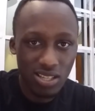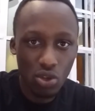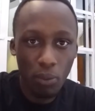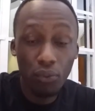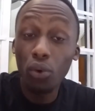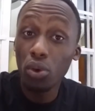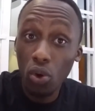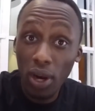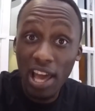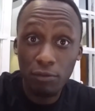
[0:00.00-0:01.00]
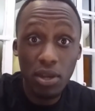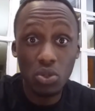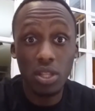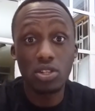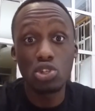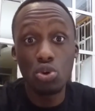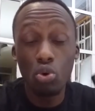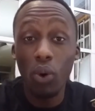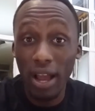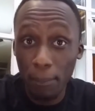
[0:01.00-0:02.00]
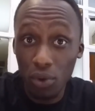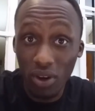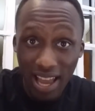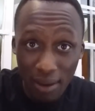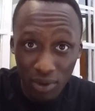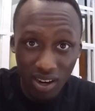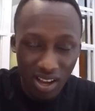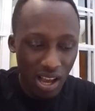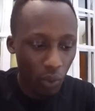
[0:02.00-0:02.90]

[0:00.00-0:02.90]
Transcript: So before you go live, make sure that you wipe your camera.